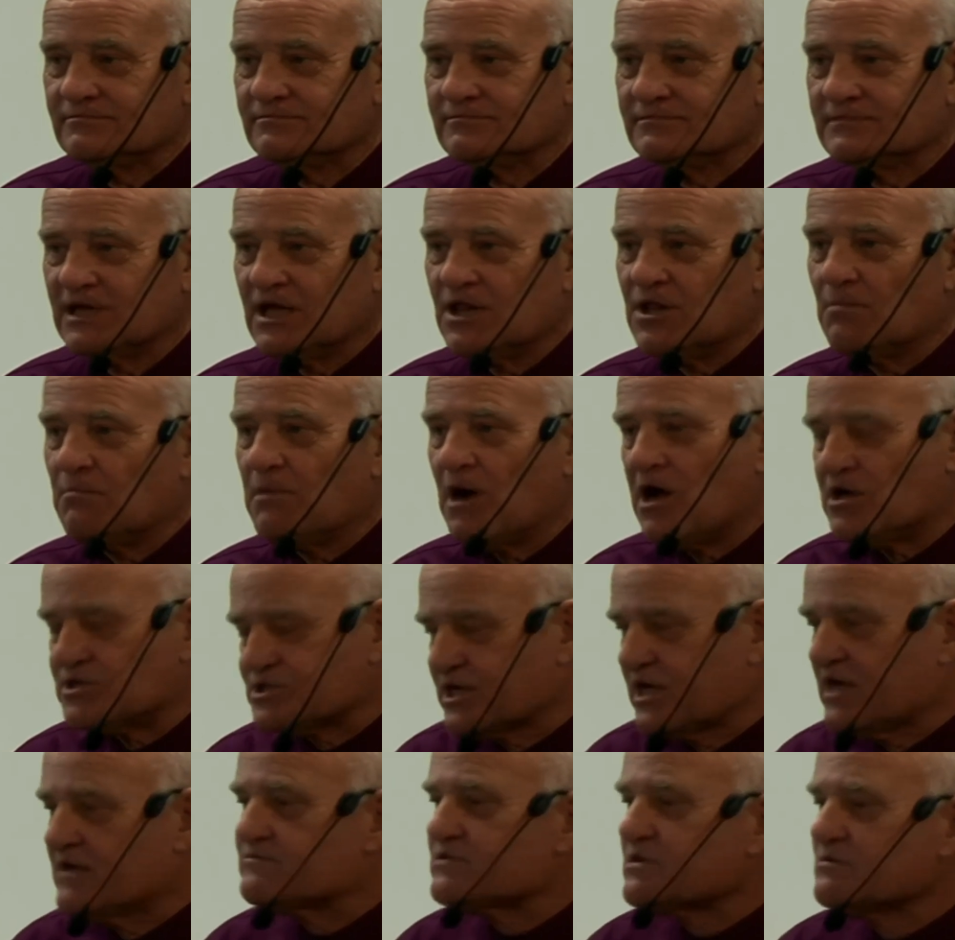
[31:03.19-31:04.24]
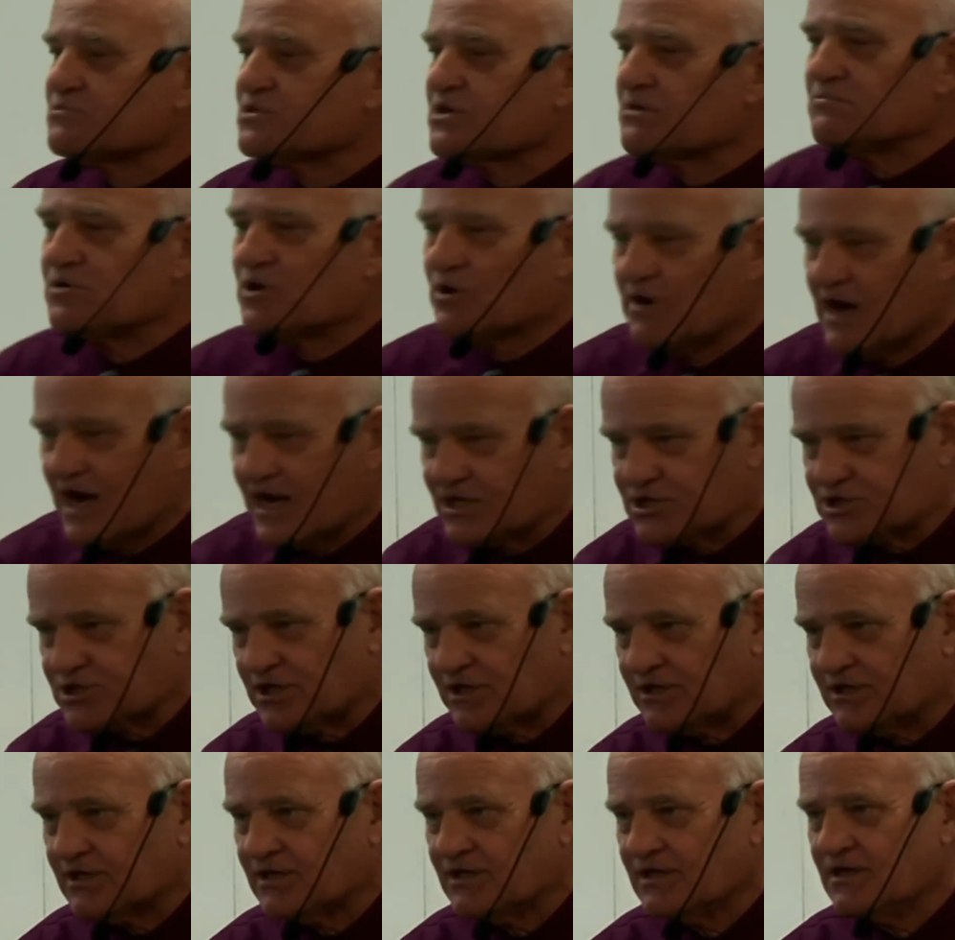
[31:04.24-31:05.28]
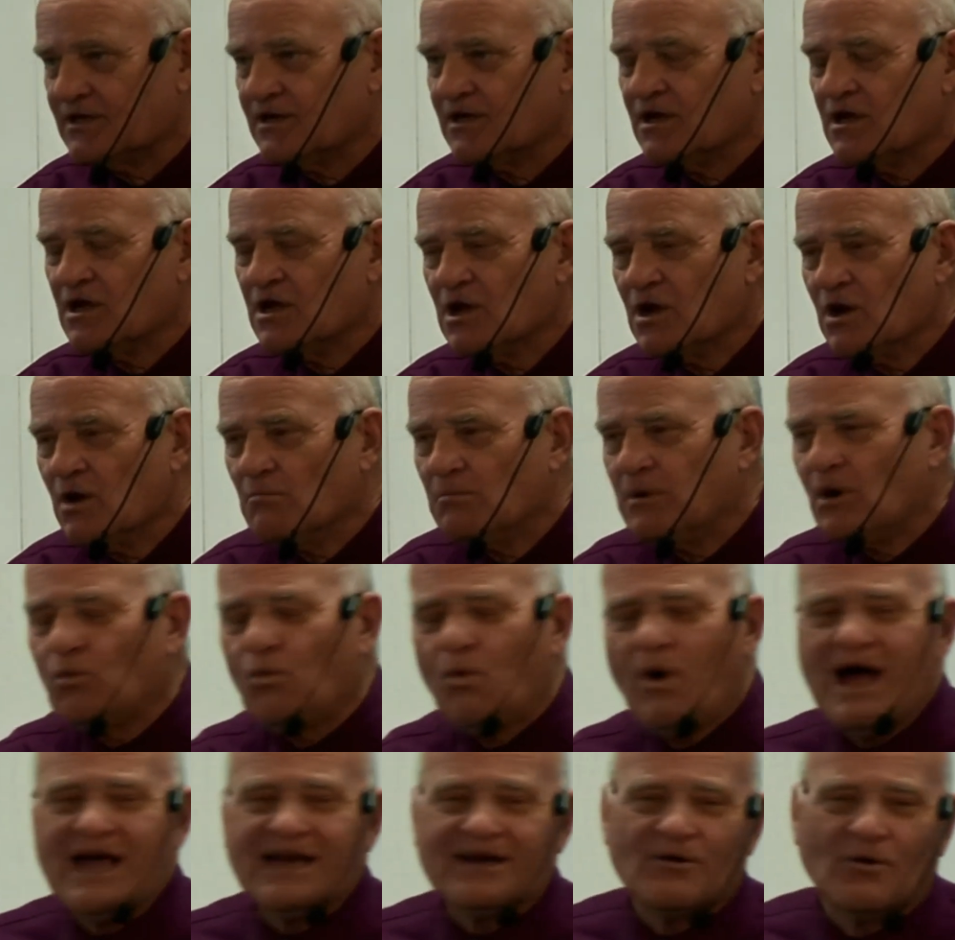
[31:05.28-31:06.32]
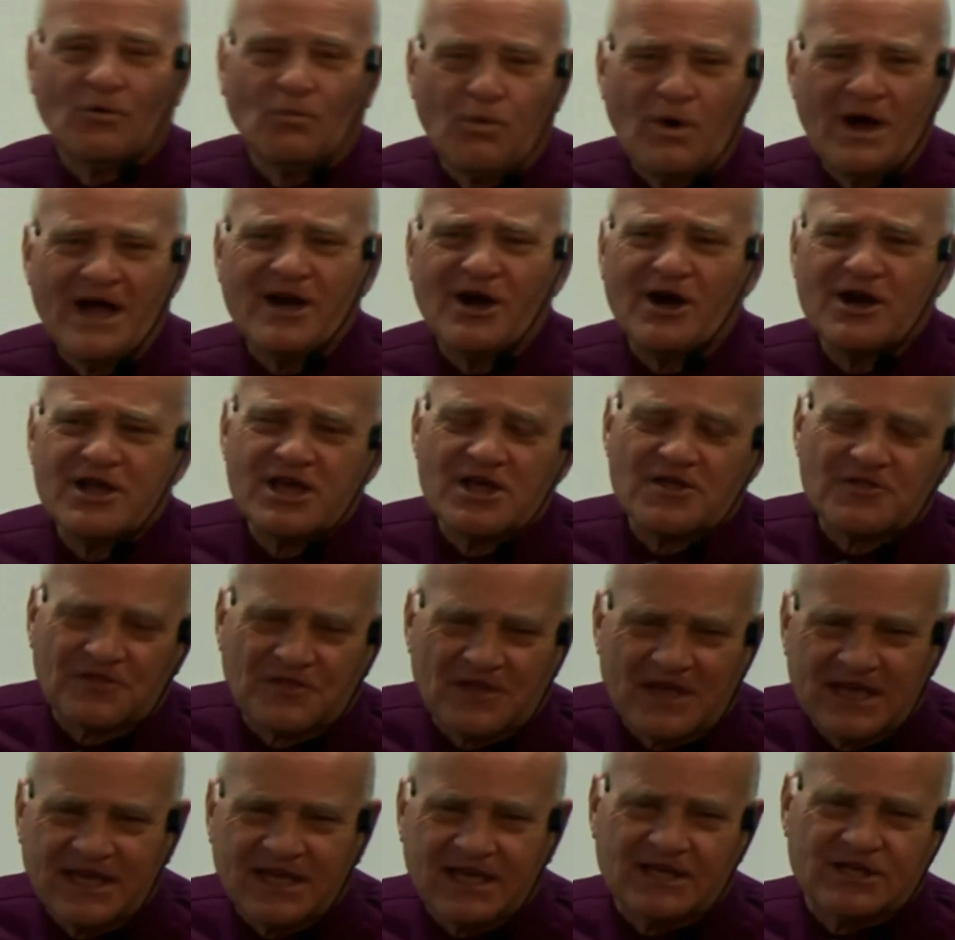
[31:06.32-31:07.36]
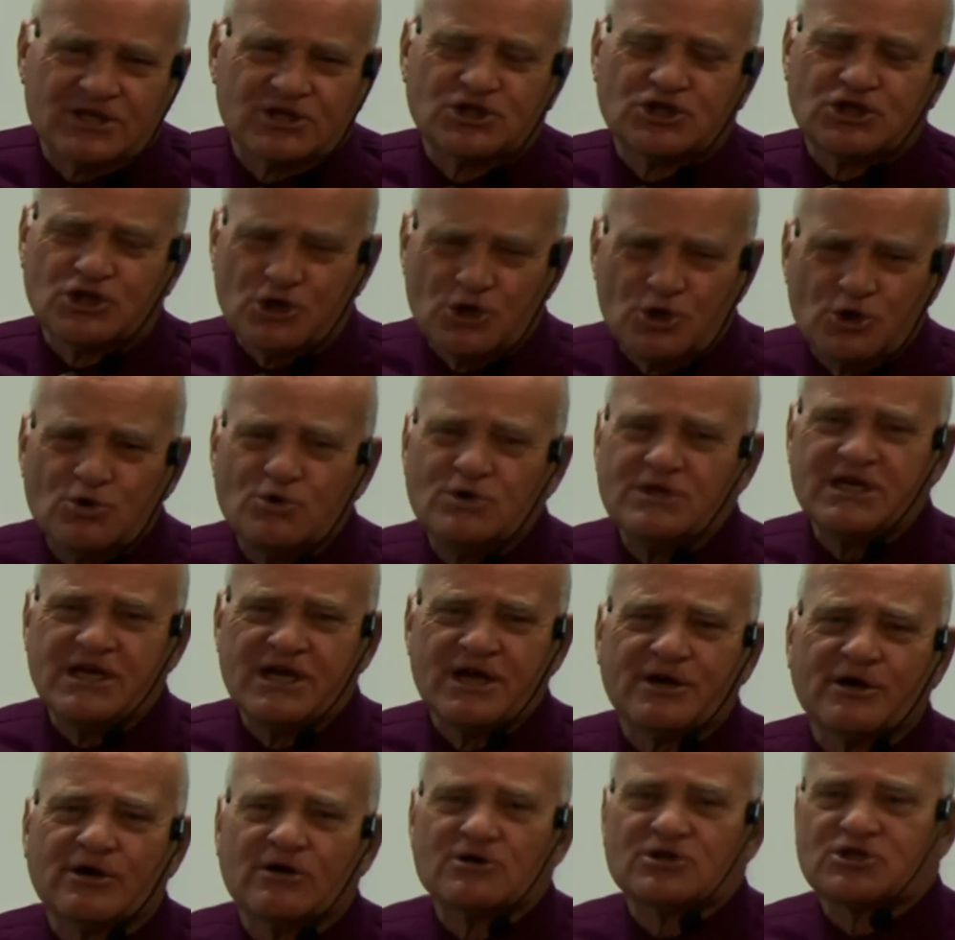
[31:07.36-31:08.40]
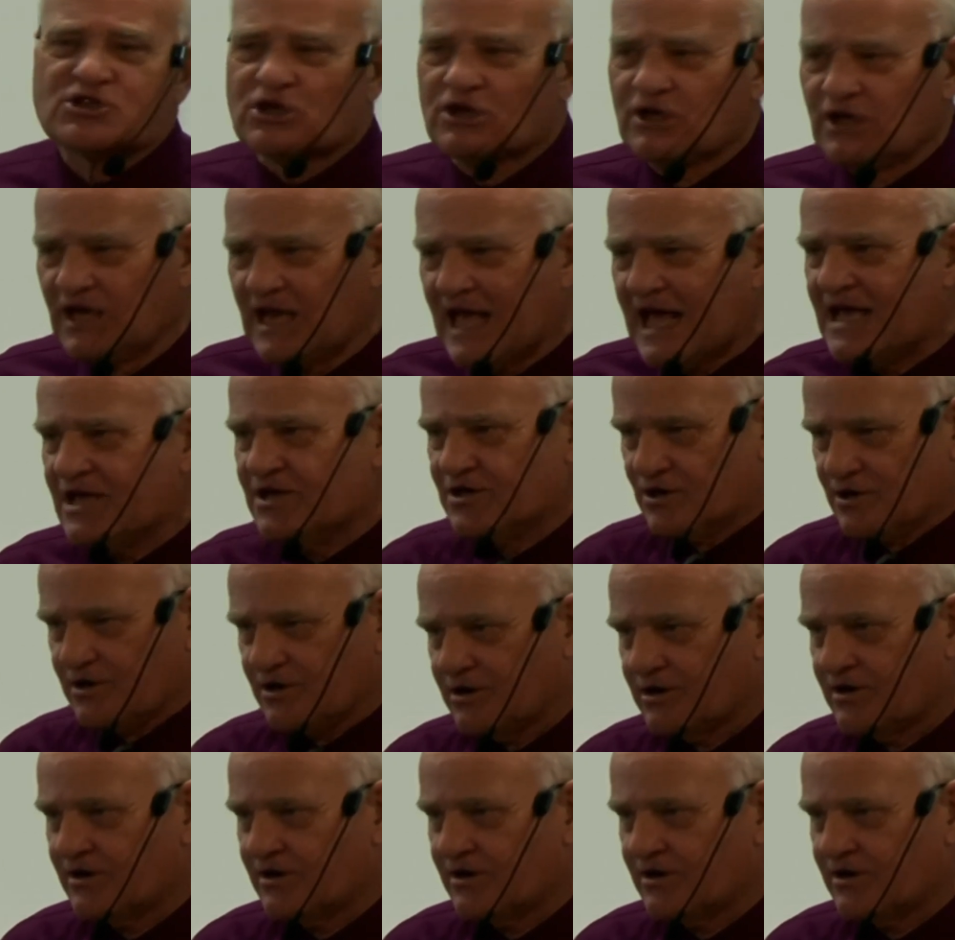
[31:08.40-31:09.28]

And the boss gives him some direction. But what, what are you thinking two years later